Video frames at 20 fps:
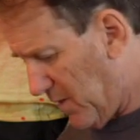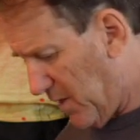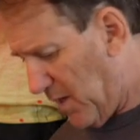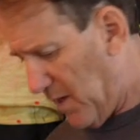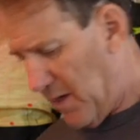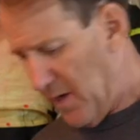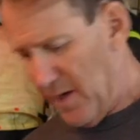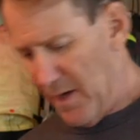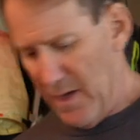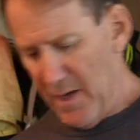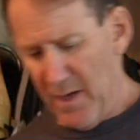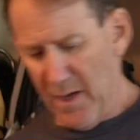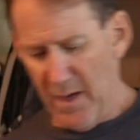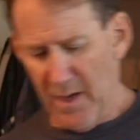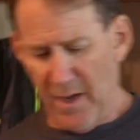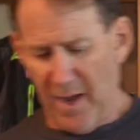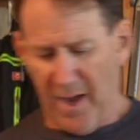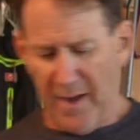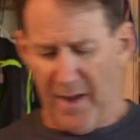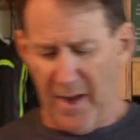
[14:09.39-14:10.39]

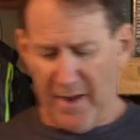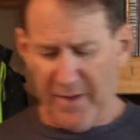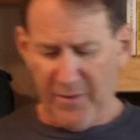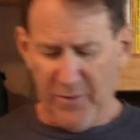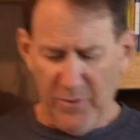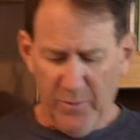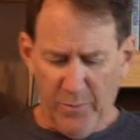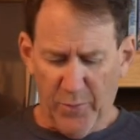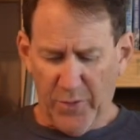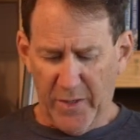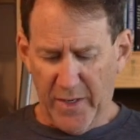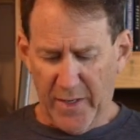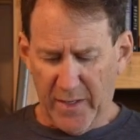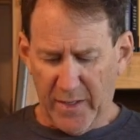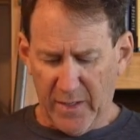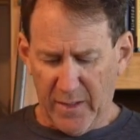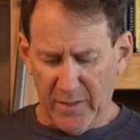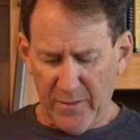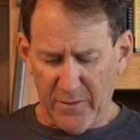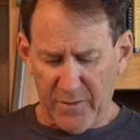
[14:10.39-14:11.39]
I do bring
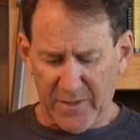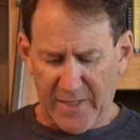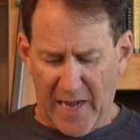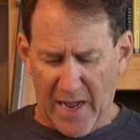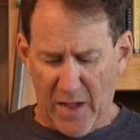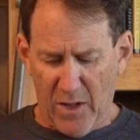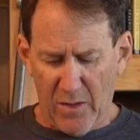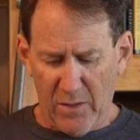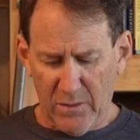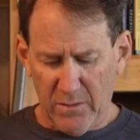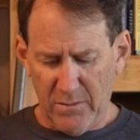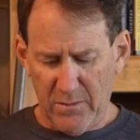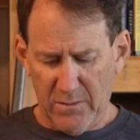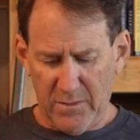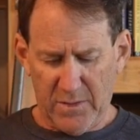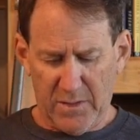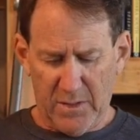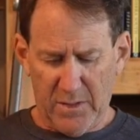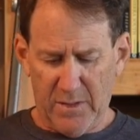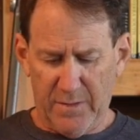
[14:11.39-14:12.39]
a little towel.
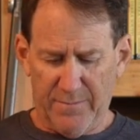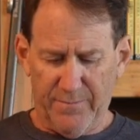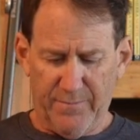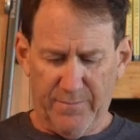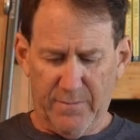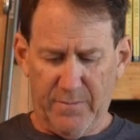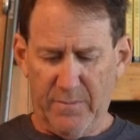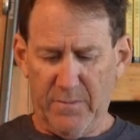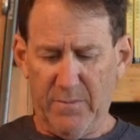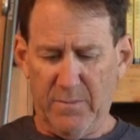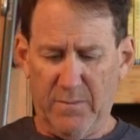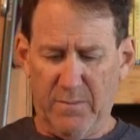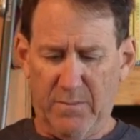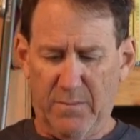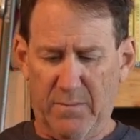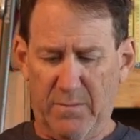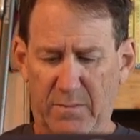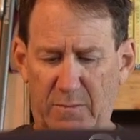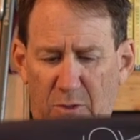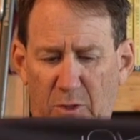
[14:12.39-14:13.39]
It's a
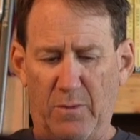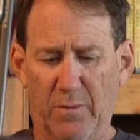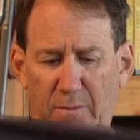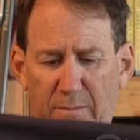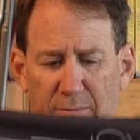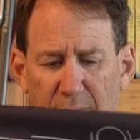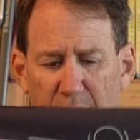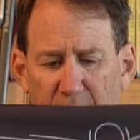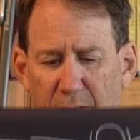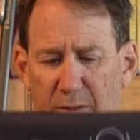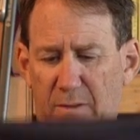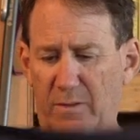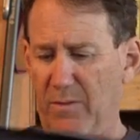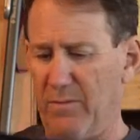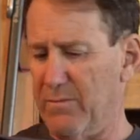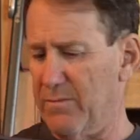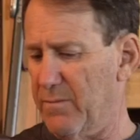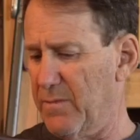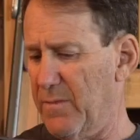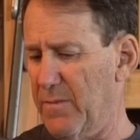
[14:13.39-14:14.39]
little, I don't know,
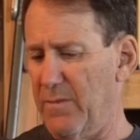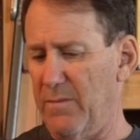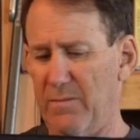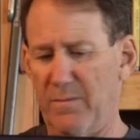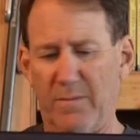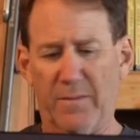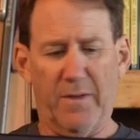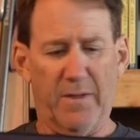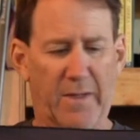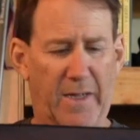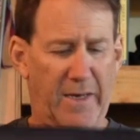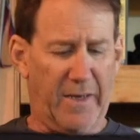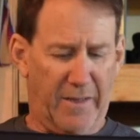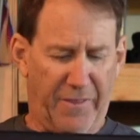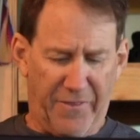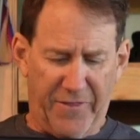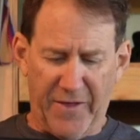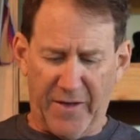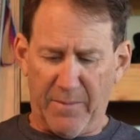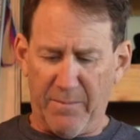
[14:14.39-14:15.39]
kind of
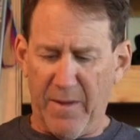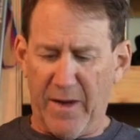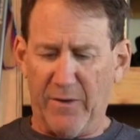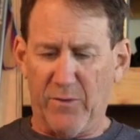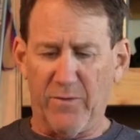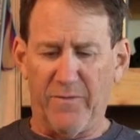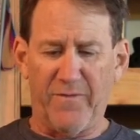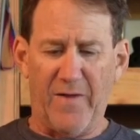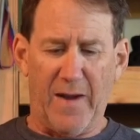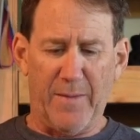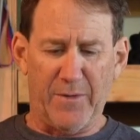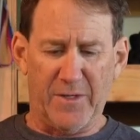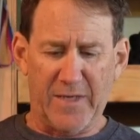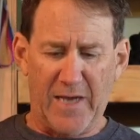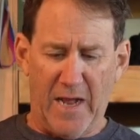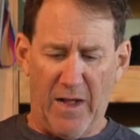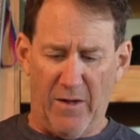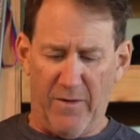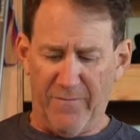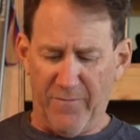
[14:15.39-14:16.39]
thick microfiber
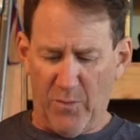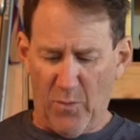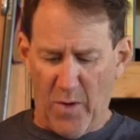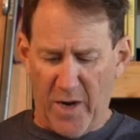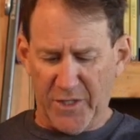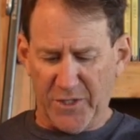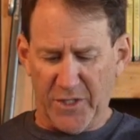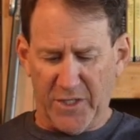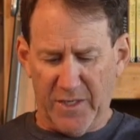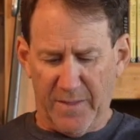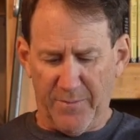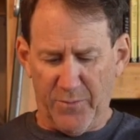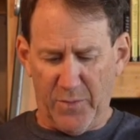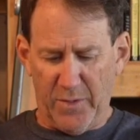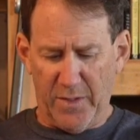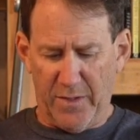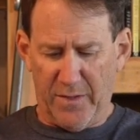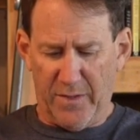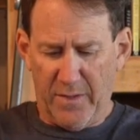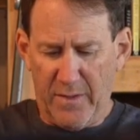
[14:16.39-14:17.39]
towel for washing up
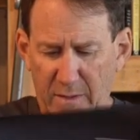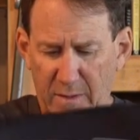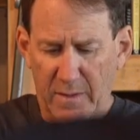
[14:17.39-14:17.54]
with.